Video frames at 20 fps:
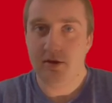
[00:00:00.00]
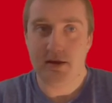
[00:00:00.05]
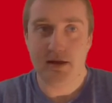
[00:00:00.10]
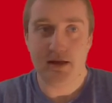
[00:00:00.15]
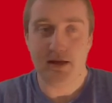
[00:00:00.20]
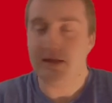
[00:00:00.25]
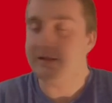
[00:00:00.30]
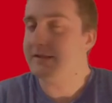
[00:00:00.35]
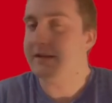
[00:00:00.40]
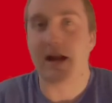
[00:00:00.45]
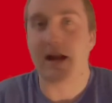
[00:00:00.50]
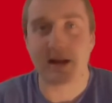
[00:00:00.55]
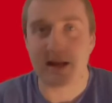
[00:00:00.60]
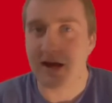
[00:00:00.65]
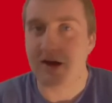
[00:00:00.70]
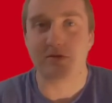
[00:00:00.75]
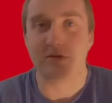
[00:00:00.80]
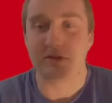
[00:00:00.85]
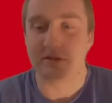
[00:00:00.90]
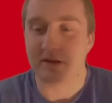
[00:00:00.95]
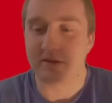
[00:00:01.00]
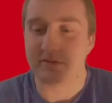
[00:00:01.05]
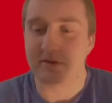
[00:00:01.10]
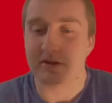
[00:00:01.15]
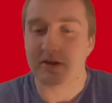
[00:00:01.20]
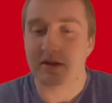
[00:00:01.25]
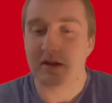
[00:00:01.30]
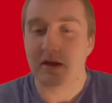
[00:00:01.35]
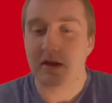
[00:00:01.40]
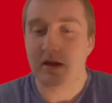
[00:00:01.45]
It's got to count for something.
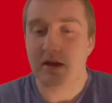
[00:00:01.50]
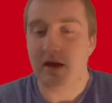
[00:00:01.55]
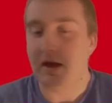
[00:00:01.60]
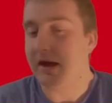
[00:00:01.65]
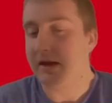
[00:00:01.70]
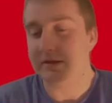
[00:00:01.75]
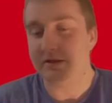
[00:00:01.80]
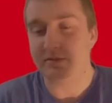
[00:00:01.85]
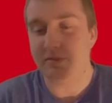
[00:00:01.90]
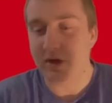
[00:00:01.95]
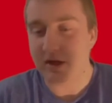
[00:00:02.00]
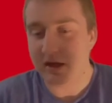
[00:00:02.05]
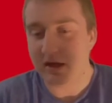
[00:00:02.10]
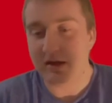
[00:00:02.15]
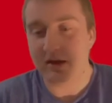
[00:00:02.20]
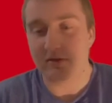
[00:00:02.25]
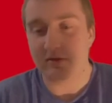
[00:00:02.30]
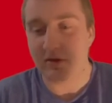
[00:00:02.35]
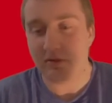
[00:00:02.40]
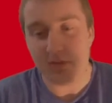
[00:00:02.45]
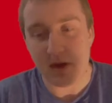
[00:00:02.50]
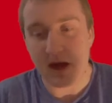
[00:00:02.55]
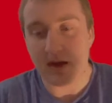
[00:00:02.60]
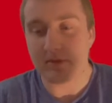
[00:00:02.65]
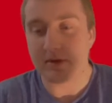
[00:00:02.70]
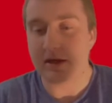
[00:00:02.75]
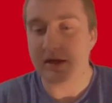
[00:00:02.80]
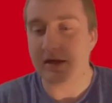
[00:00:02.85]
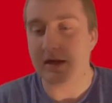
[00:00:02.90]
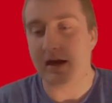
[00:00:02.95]
And speaking of
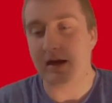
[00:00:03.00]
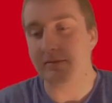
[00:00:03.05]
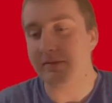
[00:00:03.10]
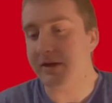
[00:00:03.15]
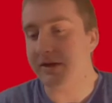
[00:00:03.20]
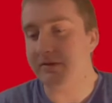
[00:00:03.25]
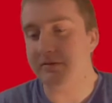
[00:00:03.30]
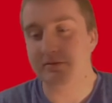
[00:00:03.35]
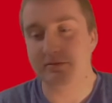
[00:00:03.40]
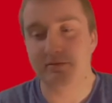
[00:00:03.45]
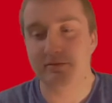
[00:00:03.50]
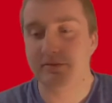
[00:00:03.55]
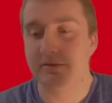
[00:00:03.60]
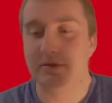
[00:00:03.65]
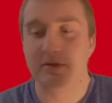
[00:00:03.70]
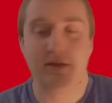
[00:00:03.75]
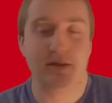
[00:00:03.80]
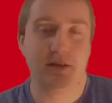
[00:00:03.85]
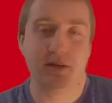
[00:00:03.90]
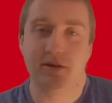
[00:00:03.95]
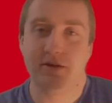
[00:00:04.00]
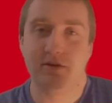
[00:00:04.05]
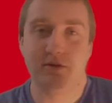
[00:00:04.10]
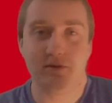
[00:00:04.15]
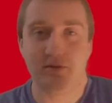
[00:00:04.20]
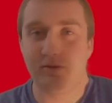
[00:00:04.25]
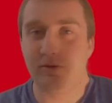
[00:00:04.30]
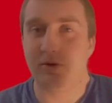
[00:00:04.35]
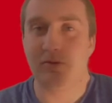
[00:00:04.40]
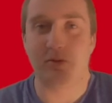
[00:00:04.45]
Mbappe, I mean,
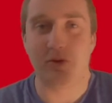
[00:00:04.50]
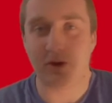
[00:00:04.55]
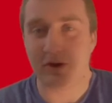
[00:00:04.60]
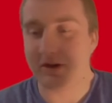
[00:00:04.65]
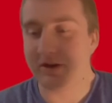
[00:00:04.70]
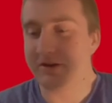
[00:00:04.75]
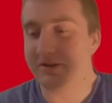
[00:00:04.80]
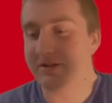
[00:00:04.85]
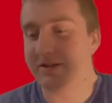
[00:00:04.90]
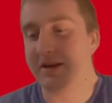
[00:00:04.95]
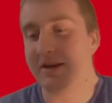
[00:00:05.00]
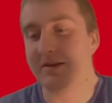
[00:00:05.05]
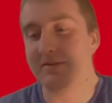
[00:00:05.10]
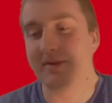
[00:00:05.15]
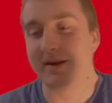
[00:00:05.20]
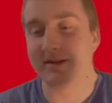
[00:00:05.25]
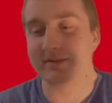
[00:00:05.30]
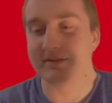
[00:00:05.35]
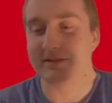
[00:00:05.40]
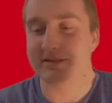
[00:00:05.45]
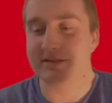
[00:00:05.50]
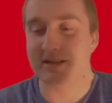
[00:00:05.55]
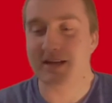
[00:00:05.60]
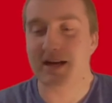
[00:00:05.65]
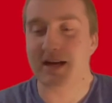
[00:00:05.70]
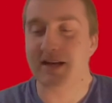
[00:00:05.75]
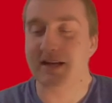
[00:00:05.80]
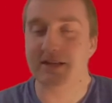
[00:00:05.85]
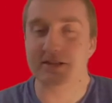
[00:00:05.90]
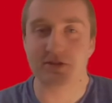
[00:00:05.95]
what more can you say about this
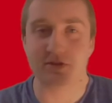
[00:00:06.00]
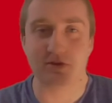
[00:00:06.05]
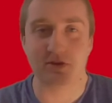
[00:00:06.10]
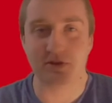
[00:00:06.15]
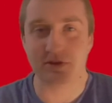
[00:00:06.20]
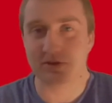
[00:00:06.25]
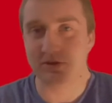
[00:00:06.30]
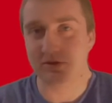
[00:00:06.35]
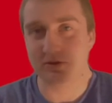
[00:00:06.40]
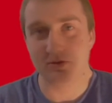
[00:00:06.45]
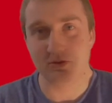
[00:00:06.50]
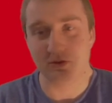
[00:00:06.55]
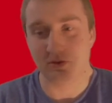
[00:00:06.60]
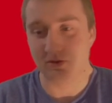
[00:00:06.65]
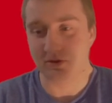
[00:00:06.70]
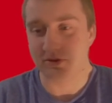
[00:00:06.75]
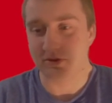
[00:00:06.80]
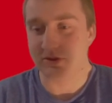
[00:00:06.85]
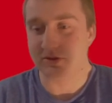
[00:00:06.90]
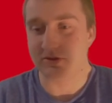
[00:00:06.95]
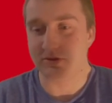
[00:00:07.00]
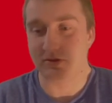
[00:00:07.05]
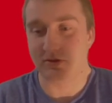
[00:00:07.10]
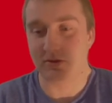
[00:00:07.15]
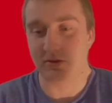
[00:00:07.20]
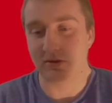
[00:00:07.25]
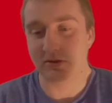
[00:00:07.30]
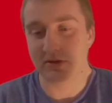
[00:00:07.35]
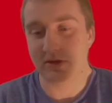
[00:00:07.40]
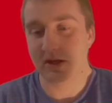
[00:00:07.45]
guy? He scores two gorgeous
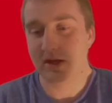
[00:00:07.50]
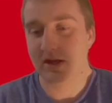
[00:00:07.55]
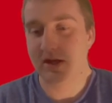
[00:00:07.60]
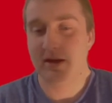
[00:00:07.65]
goals.